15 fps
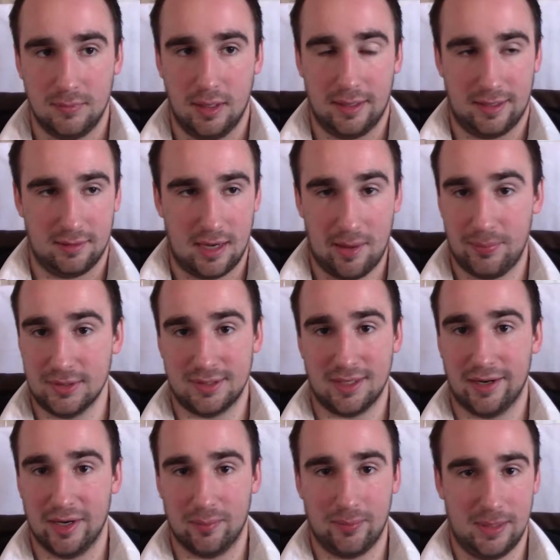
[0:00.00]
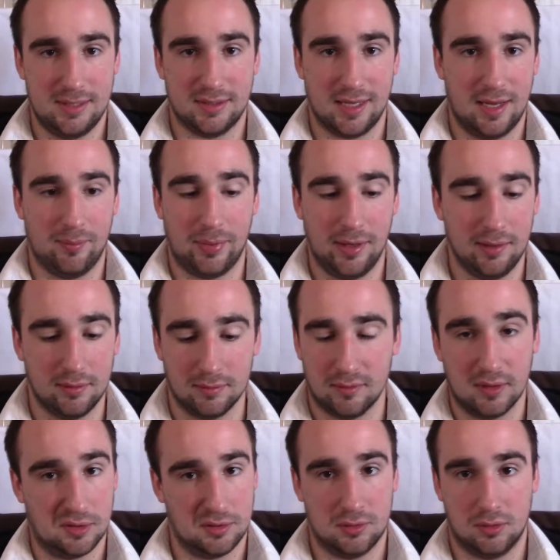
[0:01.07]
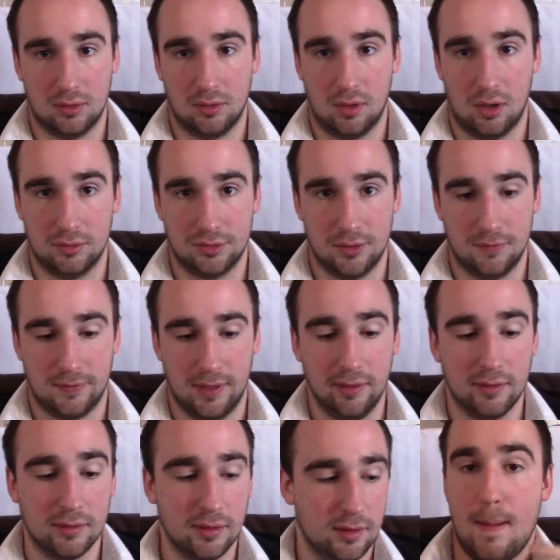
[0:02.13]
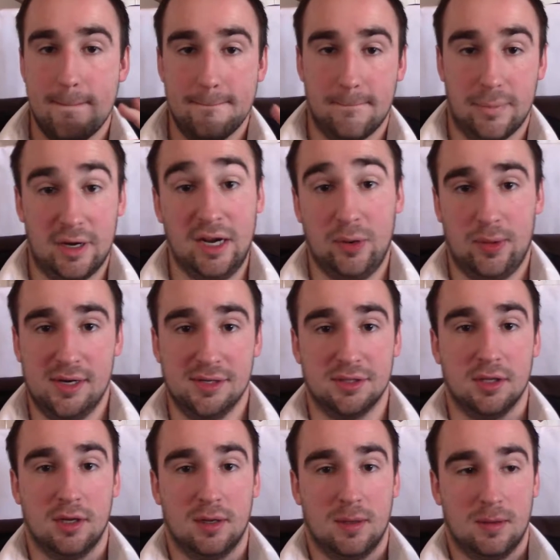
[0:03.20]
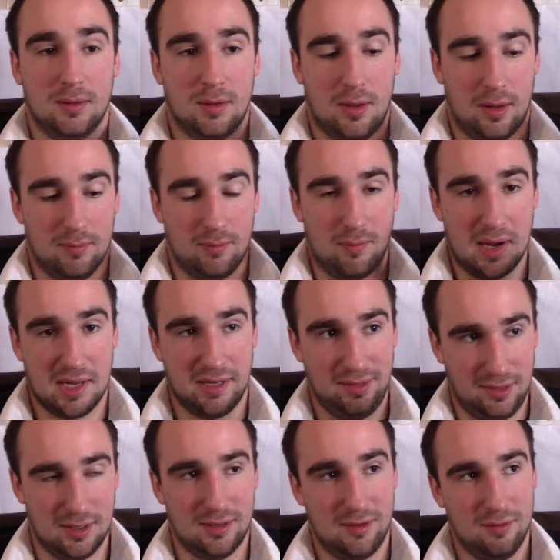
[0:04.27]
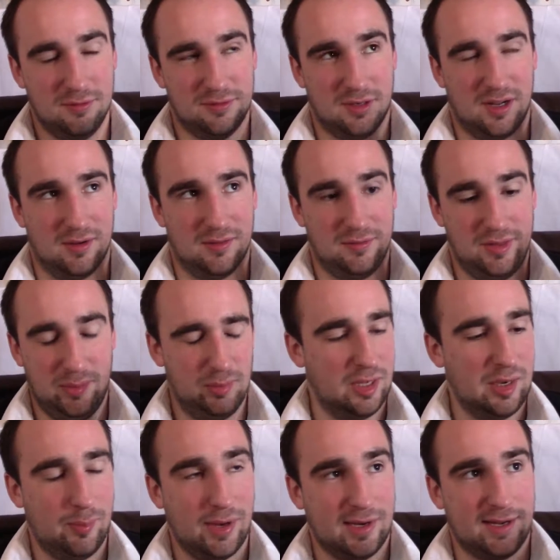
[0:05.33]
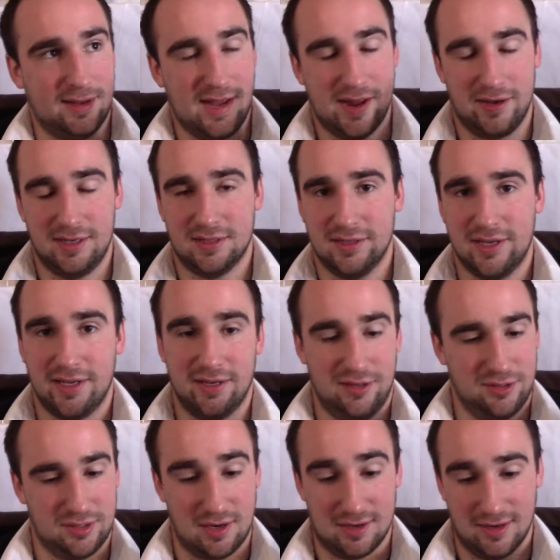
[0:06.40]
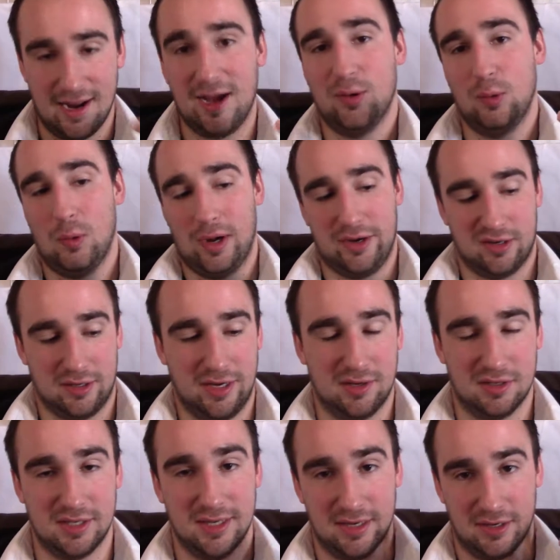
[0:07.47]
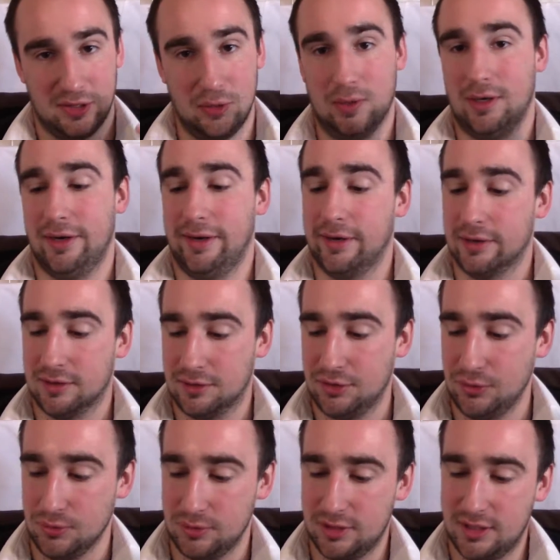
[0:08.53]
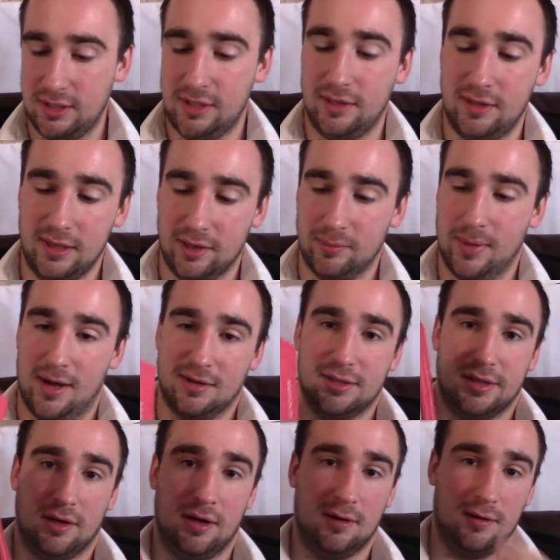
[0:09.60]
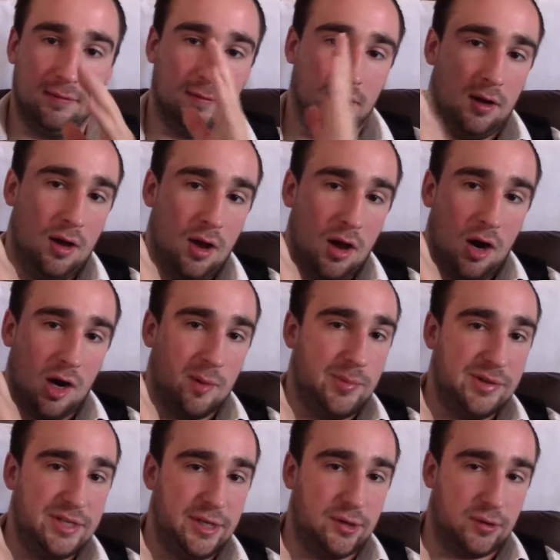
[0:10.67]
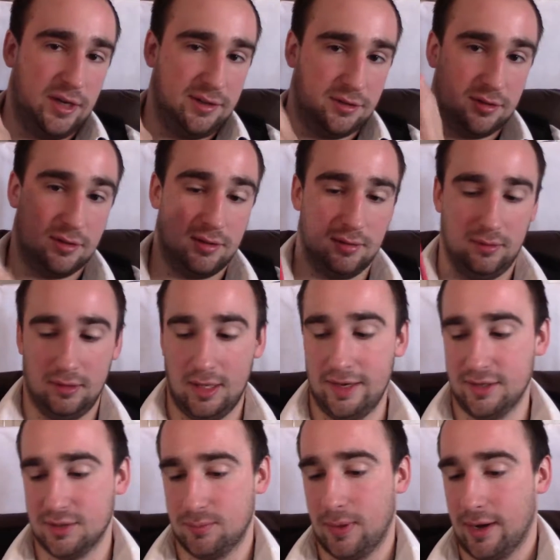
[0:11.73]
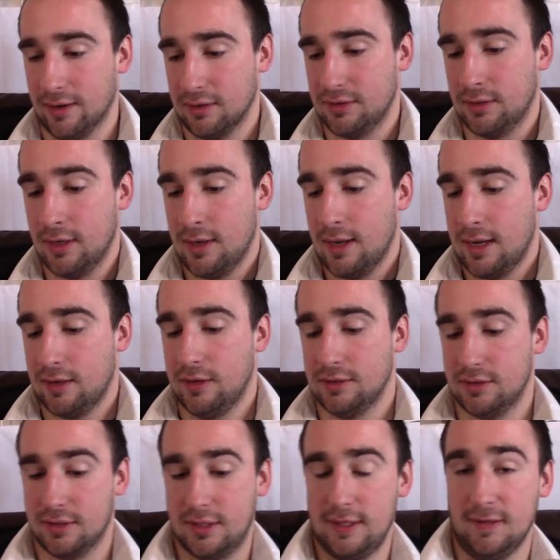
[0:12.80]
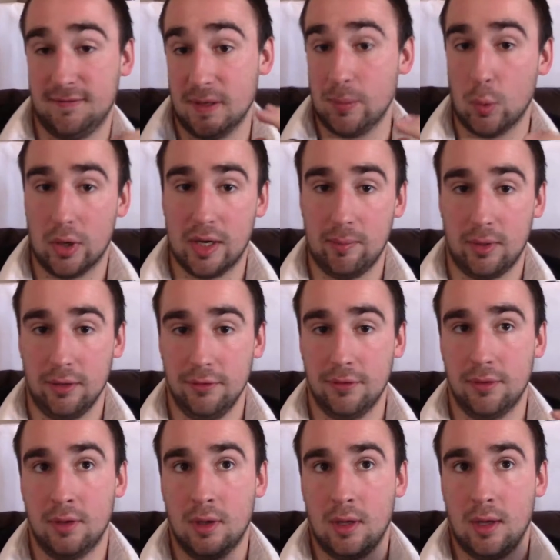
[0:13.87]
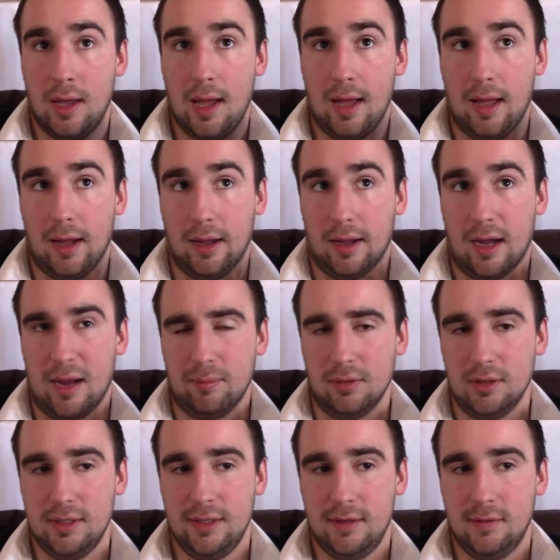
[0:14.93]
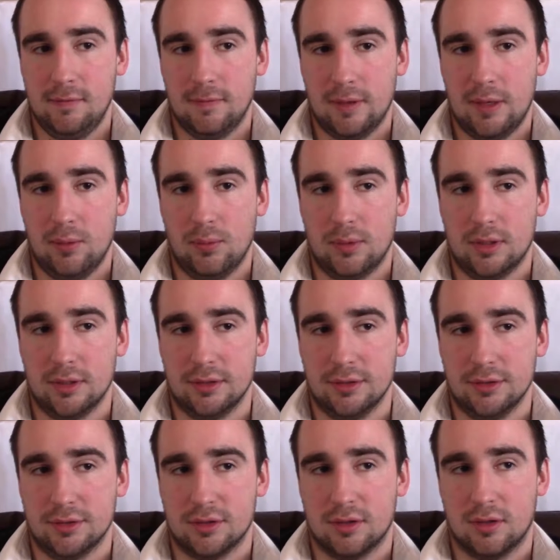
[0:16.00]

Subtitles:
an episodic-based campaign. Those are also fine. But anyways, my love of the Bloody Bucket and its tales are not why you're here today. You are here to see the unboxing of RPG Crate's latest box. This is the February month. I believe it was